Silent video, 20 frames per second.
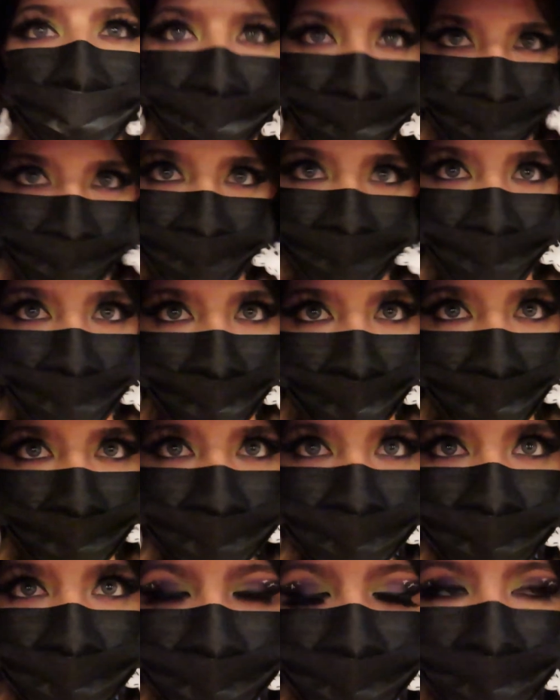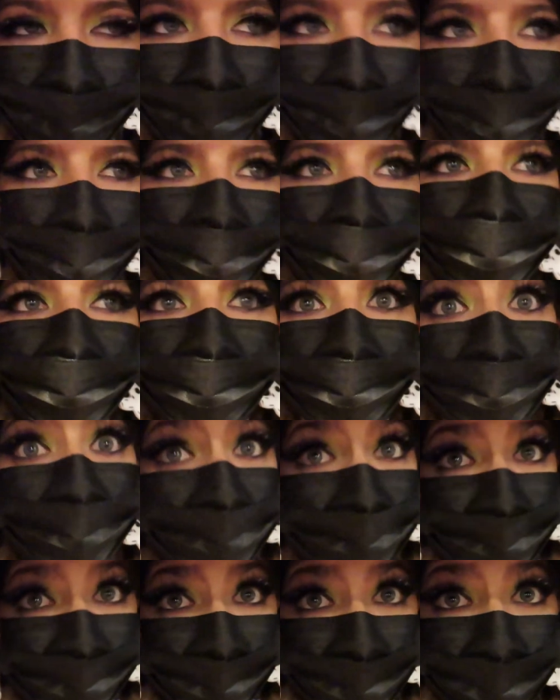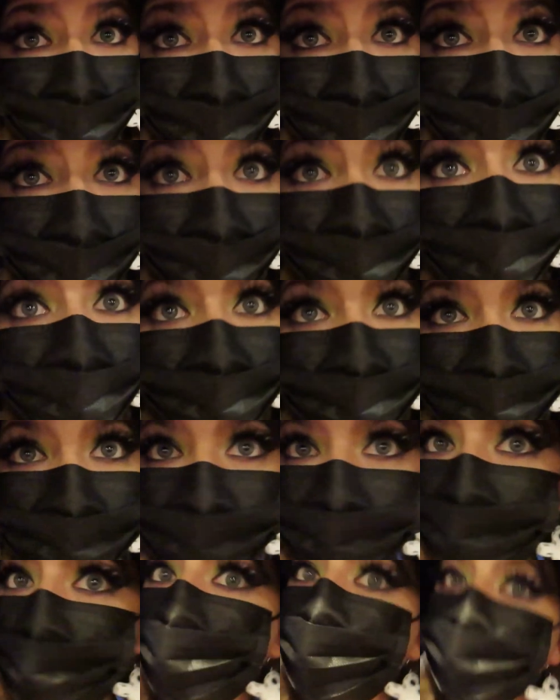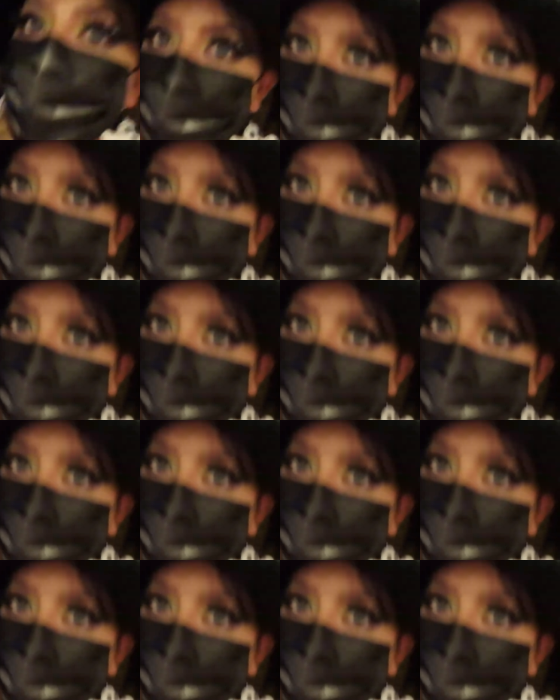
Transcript: one more hat. We will see if I can sell